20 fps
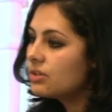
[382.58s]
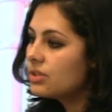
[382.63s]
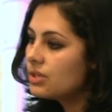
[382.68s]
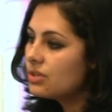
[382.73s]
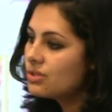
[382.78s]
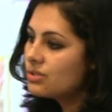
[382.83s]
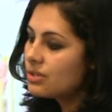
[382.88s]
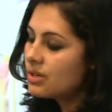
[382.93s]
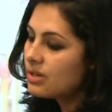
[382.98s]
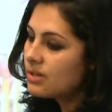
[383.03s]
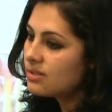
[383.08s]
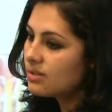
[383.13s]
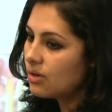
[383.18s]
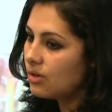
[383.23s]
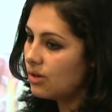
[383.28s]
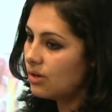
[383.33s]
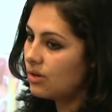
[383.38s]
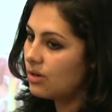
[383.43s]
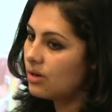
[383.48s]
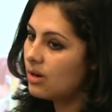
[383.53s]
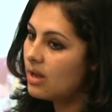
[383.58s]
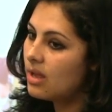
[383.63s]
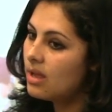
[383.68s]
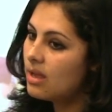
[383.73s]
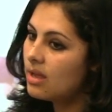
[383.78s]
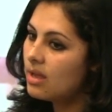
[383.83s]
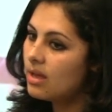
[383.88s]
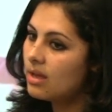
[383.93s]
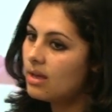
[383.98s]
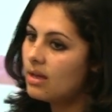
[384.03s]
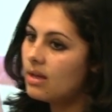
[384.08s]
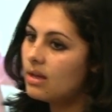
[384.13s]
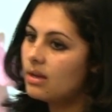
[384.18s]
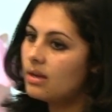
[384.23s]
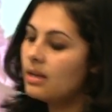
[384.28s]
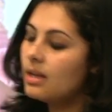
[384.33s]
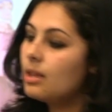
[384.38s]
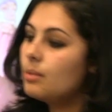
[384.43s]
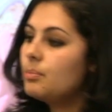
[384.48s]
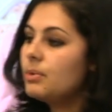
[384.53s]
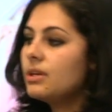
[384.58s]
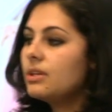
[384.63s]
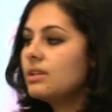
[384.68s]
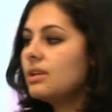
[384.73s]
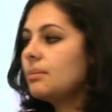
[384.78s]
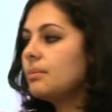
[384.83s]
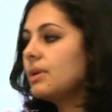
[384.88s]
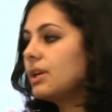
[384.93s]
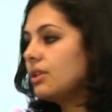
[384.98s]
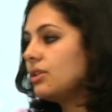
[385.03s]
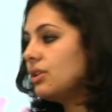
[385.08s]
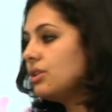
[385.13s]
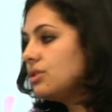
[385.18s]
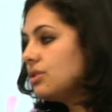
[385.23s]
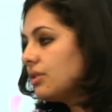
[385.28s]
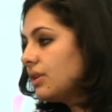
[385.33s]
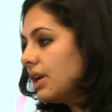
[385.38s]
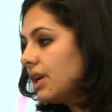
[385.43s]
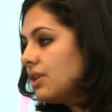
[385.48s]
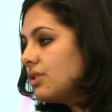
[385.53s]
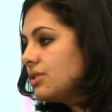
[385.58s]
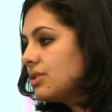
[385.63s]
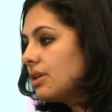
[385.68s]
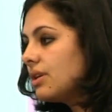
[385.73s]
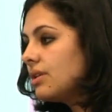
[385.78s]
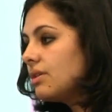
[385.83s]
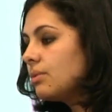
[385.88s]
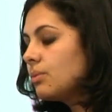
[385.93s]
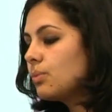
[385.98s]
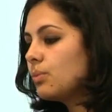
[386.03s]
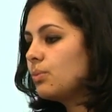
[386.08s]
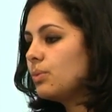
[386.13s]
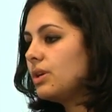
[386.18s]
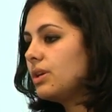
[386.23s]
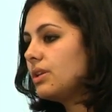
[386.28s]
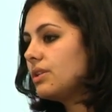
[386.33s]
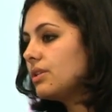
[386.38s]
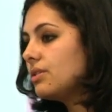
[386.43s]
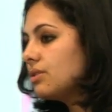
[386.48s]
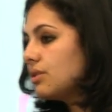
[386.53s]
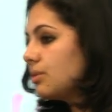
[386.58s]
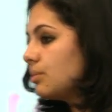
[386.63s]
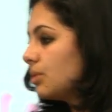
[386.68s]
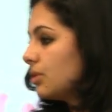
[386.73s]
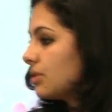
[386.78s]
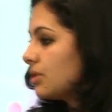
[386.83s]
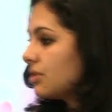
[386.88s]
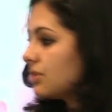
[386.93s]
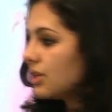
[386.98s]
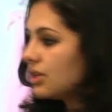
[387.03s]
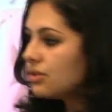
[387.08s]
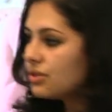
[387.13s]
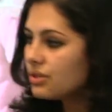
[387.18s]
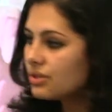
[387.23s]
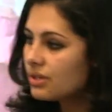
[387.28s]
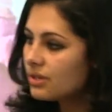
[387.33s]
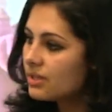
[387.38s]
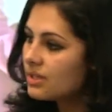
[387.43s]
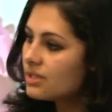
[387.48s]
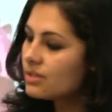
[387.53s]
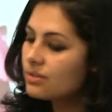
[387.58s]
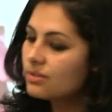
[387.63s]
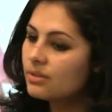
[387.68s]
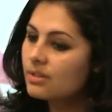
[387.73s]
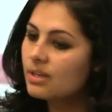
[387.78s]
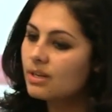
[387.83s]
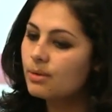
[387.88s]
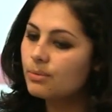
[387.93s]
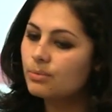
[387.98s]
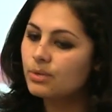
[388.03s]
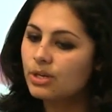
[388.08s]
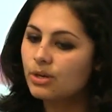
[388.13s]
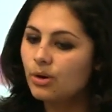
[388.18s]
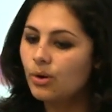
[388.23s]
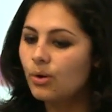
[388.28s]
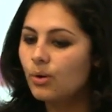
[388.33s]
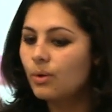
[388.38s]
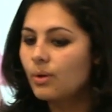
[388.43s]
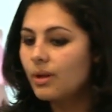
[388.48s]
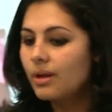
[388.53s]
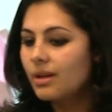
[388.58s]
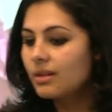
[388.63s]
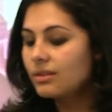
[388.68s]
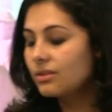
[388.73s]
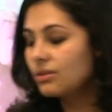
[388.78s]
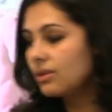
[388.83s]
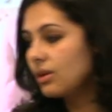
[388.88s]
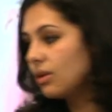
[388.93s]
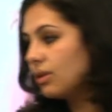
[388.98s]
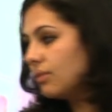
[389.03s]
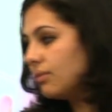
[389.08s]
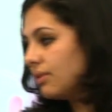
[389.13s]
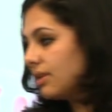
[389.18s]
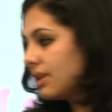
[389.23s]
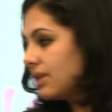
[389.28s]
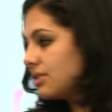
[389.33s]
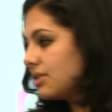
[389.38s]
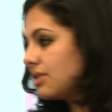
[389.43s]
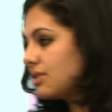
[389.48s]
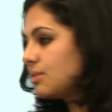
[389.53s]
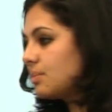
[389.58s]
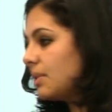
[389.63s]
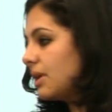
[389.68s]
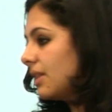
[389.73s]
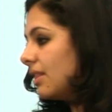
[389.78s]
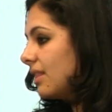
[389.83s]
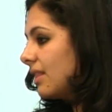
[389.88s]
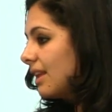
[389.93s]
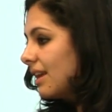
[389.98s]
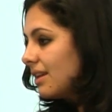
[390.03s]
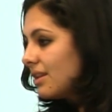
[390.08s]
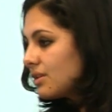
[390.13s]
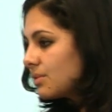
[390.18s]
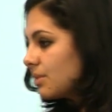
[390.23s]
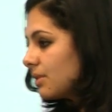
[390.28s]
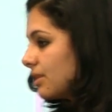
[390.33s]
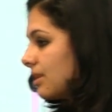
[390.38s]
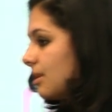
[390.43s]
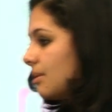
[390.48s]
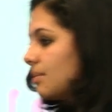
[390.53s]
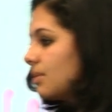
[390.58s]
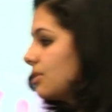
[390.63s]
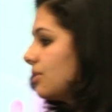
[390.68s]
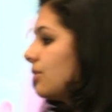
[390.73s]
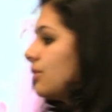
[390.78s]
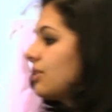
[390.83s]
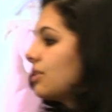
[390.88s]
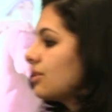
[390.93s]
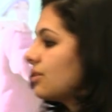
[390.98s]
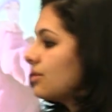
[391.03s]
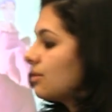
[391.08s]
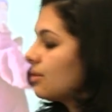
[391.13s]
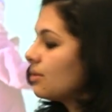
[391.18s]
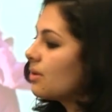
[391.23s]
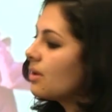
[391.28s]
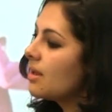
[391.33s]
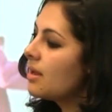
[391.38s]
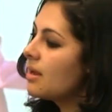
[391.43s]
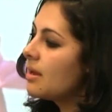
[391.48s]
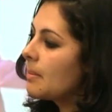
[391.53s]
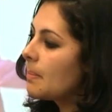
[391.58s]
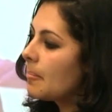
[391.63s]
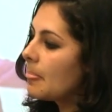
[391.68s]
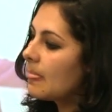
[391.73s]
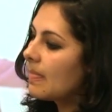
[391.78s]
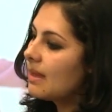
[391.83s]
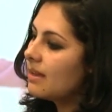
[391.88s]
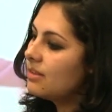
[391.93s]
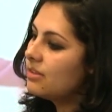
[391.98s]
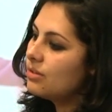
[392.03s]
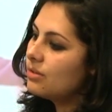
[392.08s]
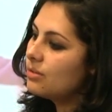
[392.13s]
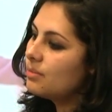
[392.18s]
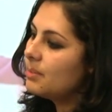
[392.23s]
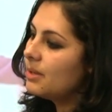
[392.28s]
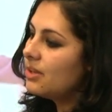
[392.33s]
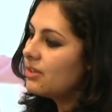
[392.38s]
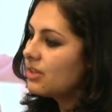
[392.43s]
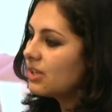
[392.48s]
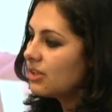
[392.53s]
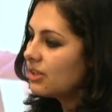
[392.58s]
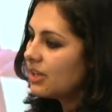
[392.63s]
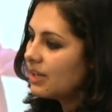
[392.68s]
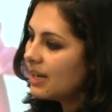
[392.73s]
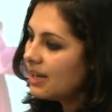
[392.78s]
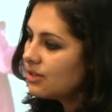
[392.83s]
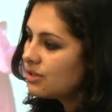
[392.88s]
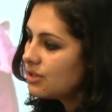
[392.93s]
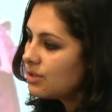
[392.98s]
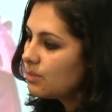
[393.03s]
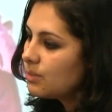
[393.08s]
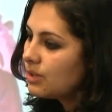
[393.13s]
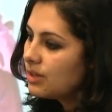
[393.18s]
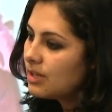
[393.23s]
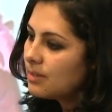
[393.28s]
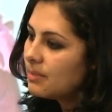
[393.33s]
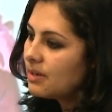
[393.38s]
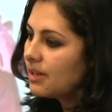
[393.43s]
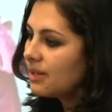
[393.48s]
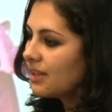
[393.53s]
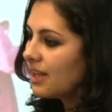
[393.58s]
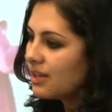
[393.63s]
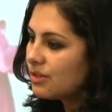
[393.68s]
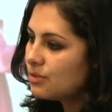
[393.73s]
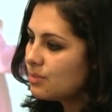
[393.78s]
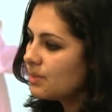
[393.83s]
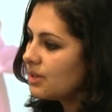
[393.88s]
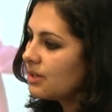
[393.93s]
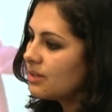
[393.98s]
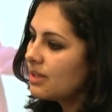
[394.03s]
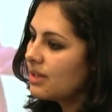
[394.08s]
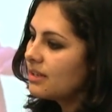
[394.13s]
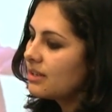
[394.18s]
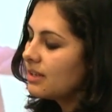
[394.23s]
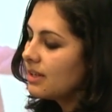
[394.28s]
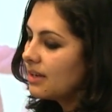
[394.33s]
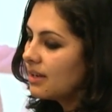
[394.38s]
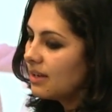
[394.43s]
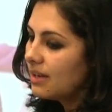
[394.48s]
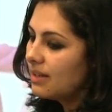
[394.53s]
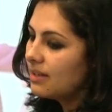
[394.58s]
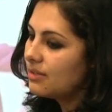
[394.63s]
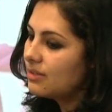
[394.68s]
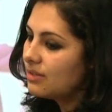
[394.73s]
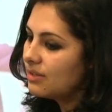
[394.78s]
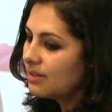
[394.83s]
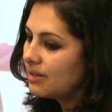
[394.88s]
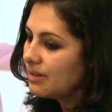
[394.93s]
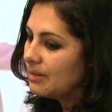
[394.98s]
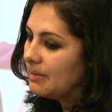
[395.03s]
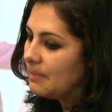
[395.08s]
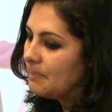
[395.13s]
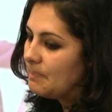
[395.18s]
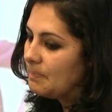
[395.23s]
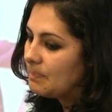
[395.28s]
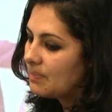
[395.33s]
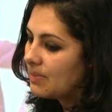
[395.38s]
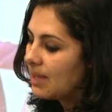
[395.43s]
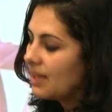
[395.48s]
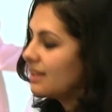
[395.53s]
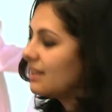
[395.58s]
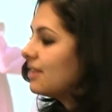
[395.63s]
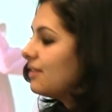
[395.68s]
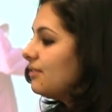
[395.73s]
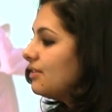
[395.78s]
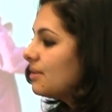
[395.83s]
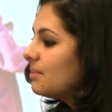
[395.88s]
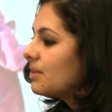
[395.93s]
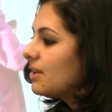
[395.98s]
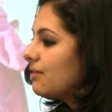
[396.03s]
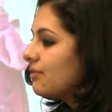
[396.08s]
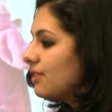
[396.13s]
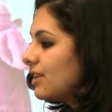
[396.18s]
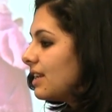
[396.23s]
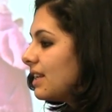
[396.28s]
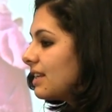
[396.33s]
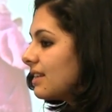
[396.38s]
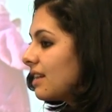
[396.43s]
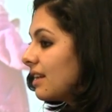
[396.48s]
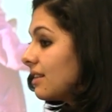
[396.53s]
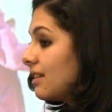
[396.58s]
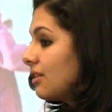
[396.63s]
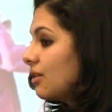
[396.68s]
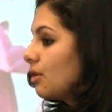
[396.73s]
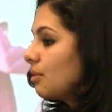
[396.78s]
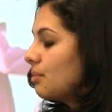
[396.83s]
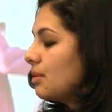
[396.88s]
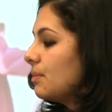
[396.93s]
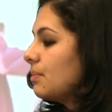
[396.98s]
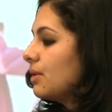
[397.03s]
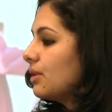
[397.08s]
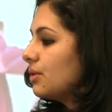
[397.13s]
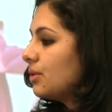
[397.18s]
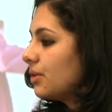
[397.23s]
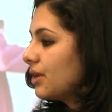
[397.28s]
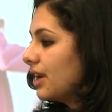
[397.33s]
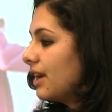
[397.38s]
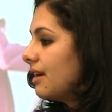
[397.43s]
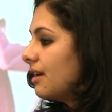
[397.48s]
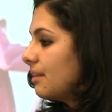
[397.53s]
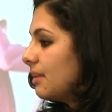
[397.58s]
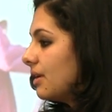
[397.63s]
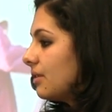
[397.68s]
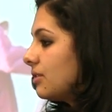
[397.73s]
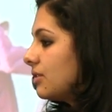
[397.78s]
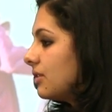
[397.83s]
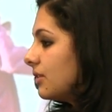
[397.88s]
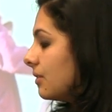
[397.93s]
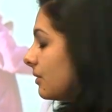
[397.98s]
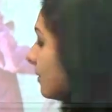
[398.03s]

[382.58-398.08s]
teachers are helping them get education. We distribute stationaries to them. We go to the orphanage and spend days with them in order to build a connection with them, an attachment, and give them the feeling that there are people who care about you.